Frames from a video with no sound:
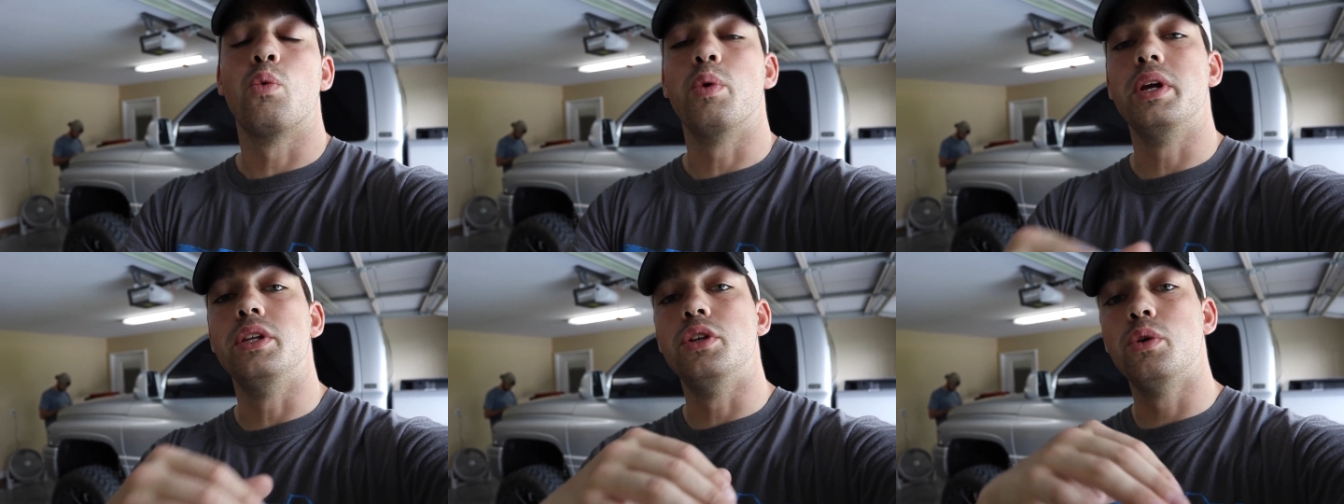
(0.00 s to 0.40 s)

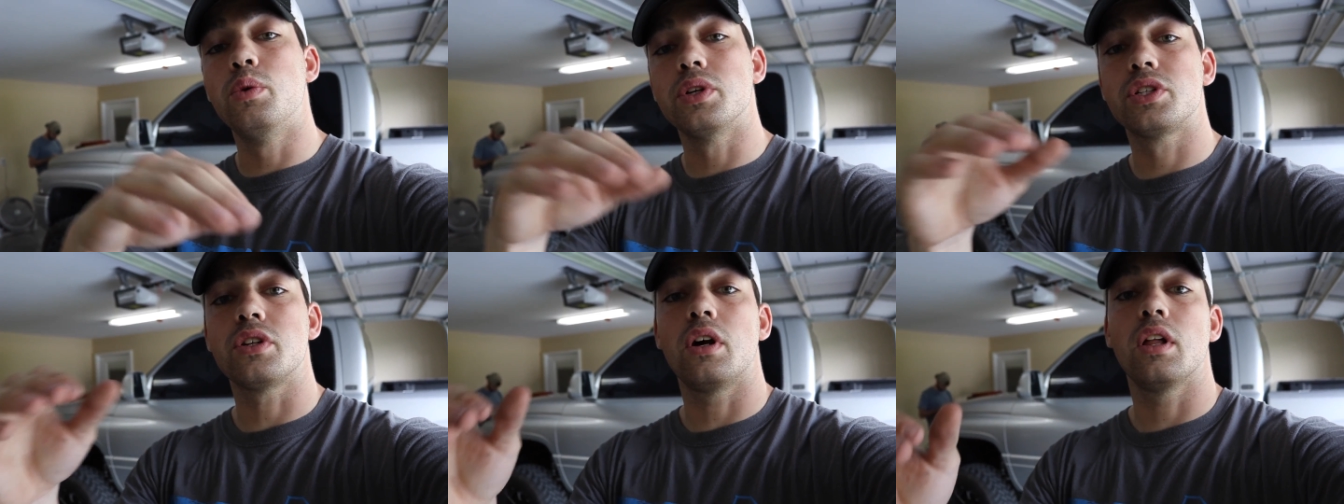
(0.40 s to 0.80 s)
we do
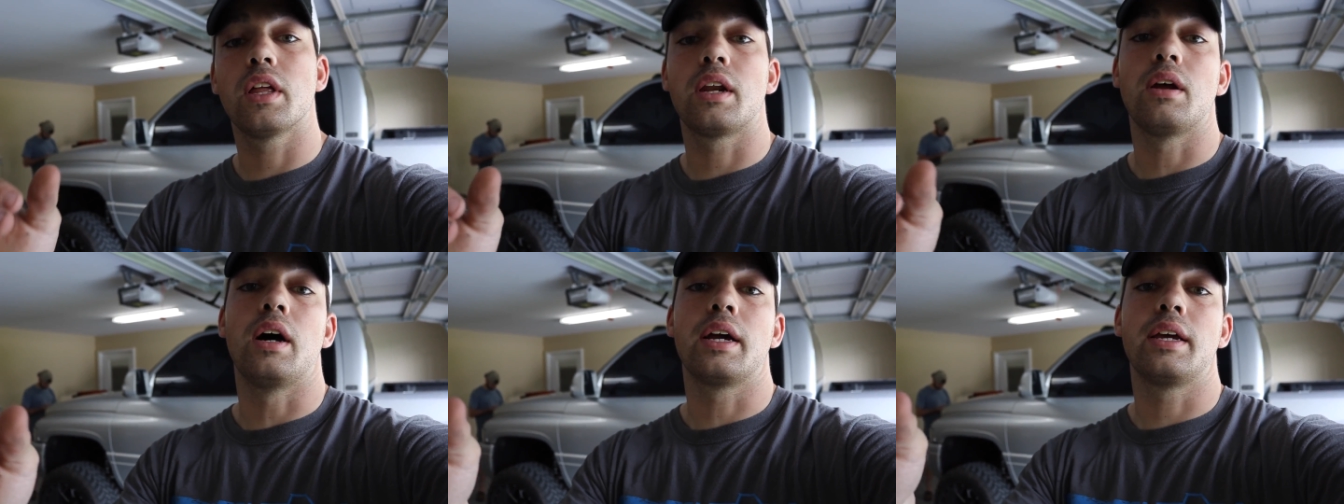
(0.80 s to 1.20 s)
install
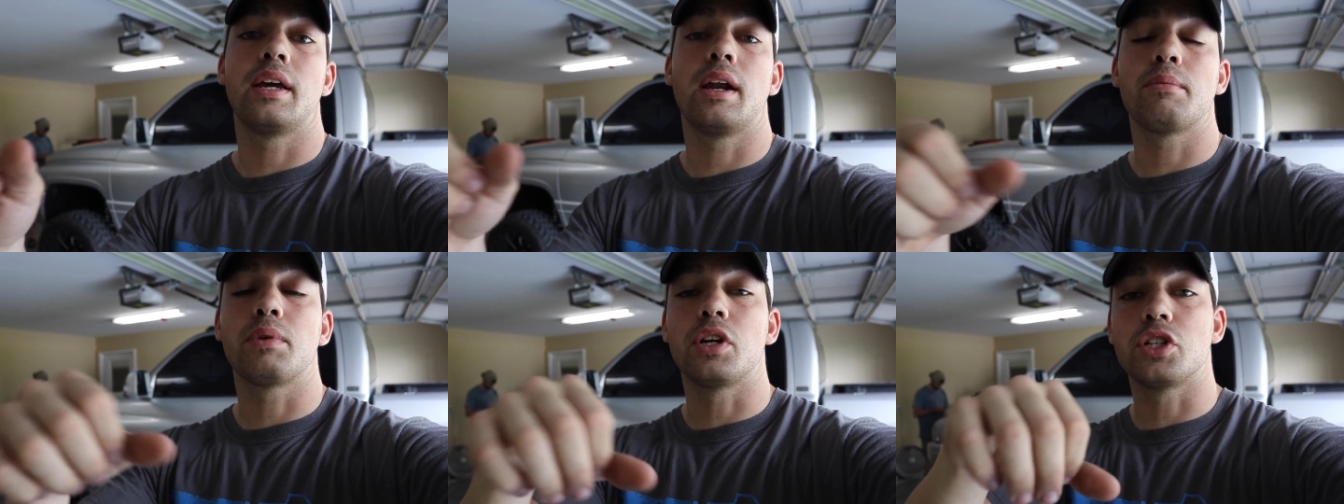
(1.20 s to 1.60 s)
it,
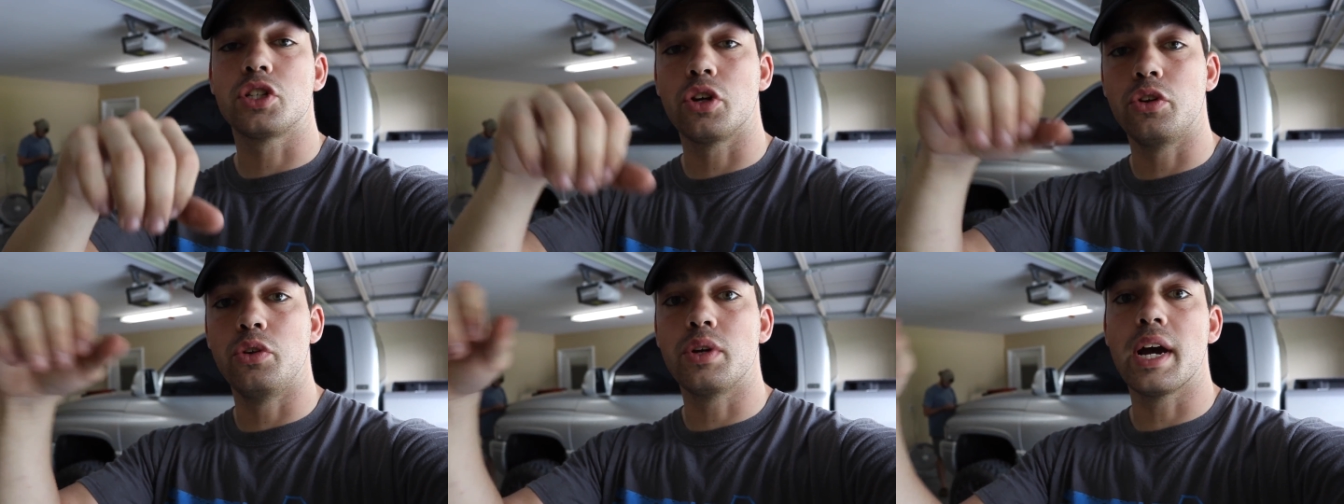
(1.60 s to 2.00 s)
again I'm gonna
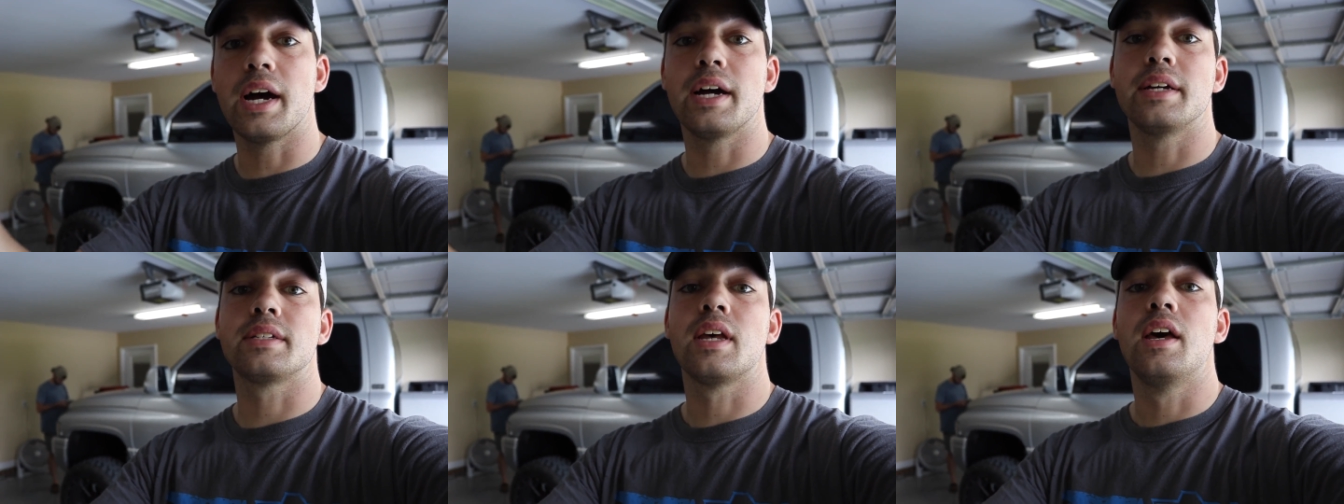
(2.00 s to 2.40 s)
show you
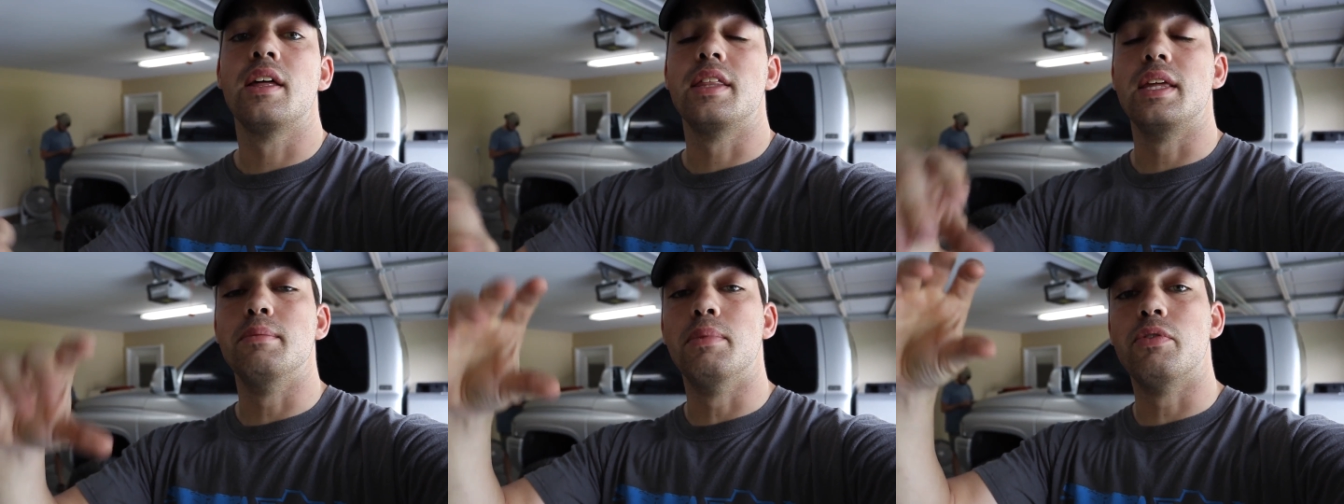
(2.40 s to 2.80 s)
guys
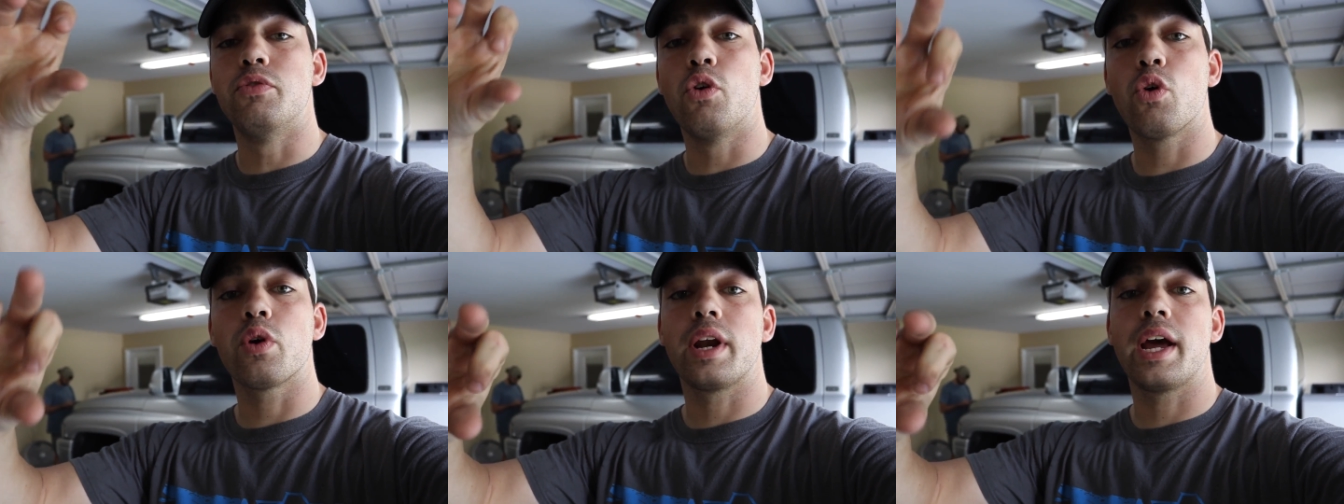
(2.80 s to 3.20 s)
the
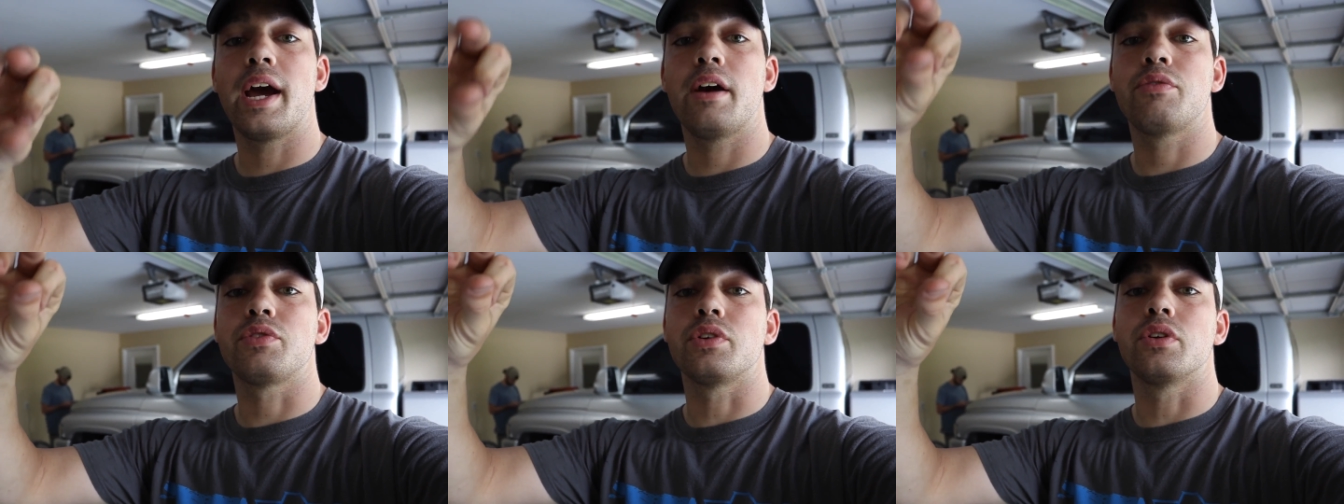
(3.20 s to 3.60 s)
before and
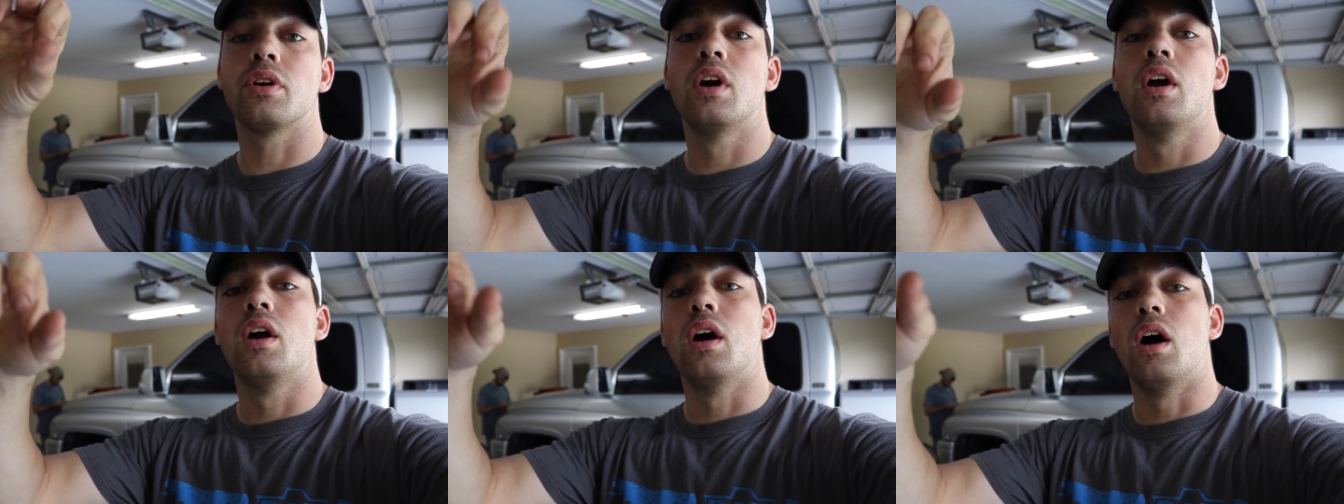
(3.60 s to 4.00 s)
after
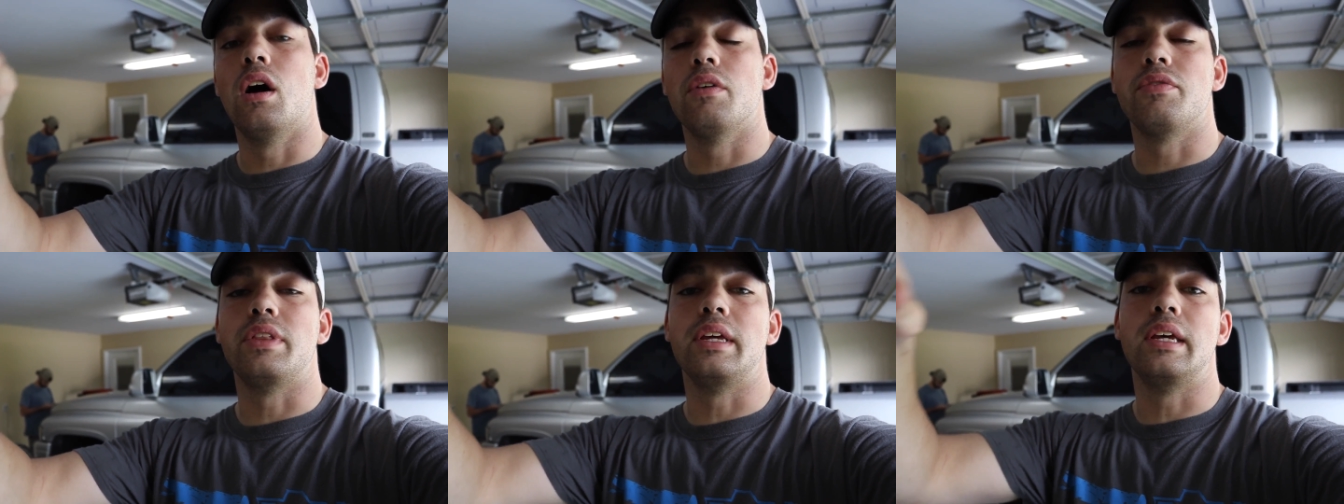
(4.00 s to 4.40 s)

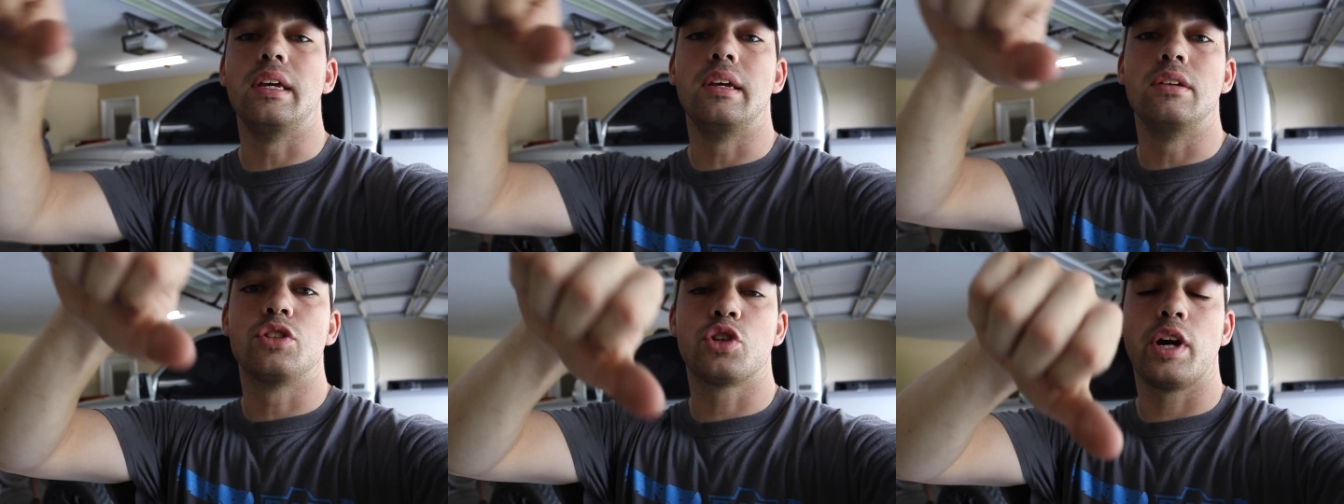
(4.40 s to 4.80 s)
of
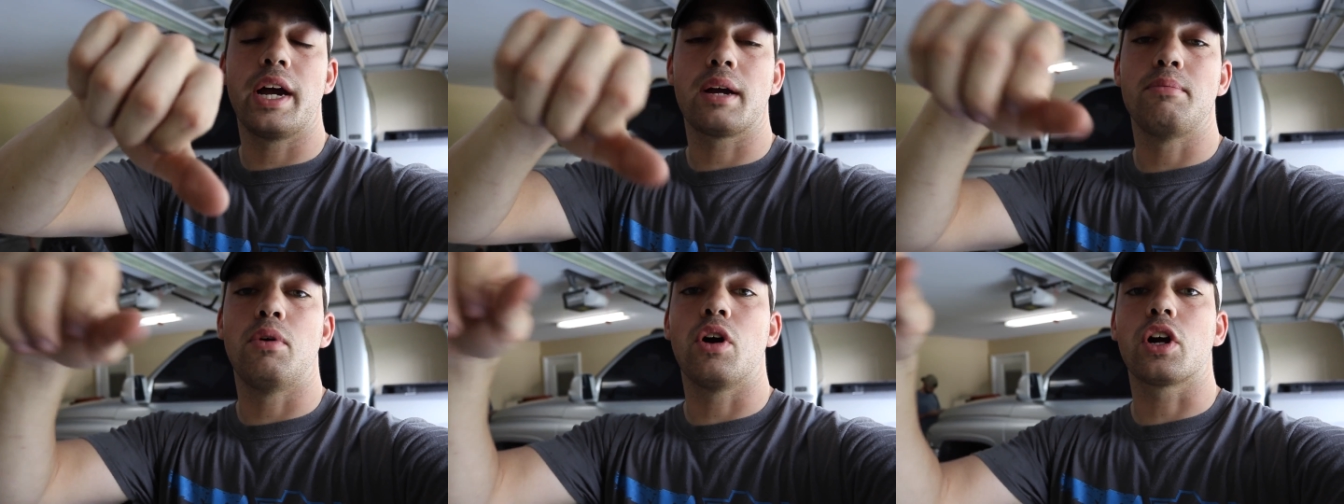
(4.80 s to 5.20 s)
the
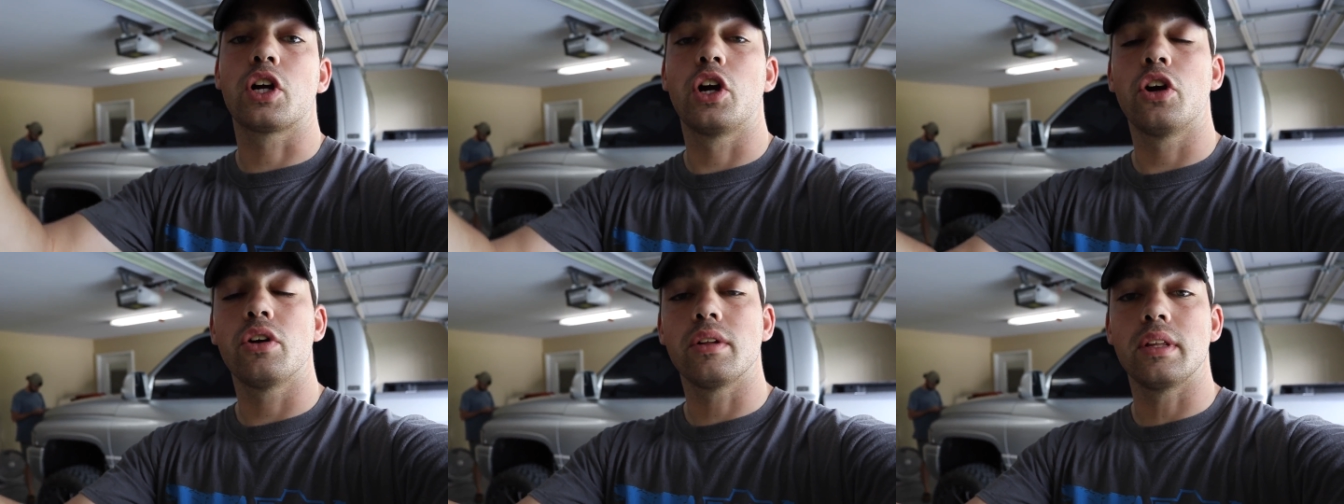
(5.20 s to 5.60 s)
track bar
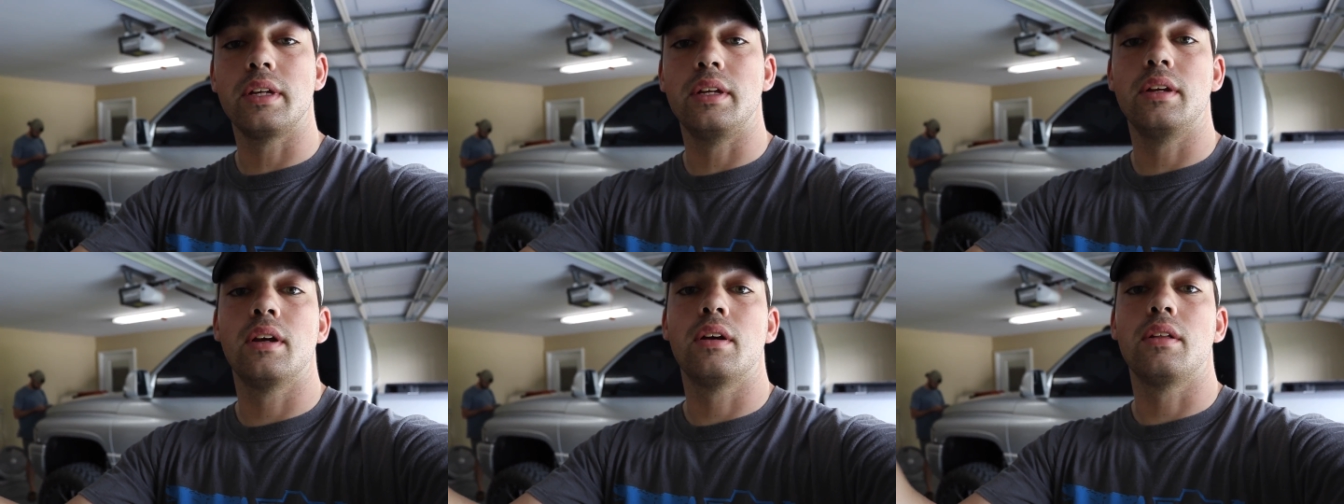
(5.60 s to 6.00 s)

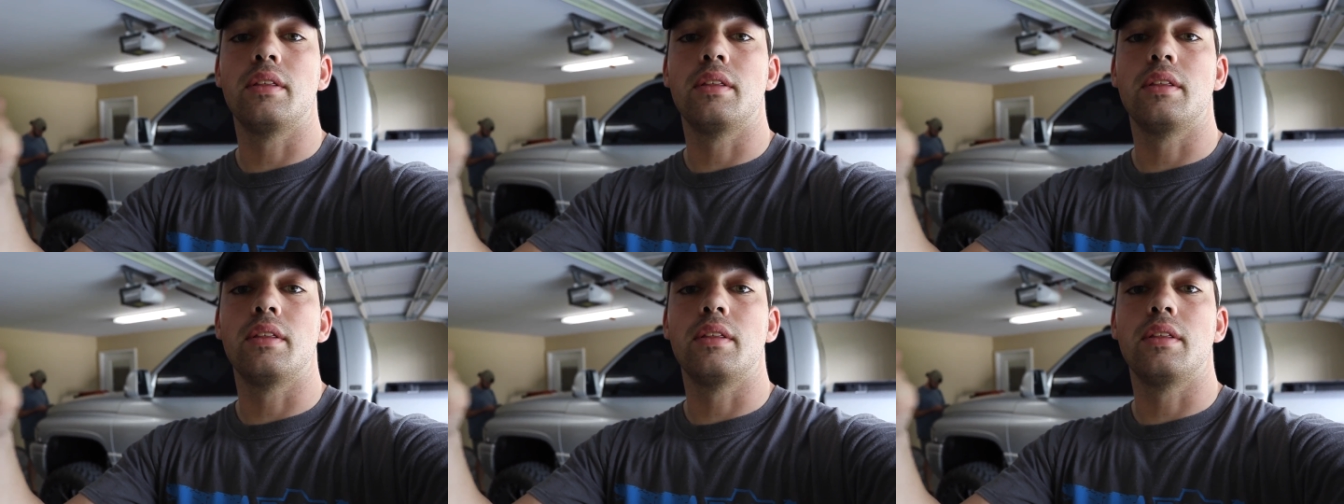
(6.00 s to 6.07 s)
currently,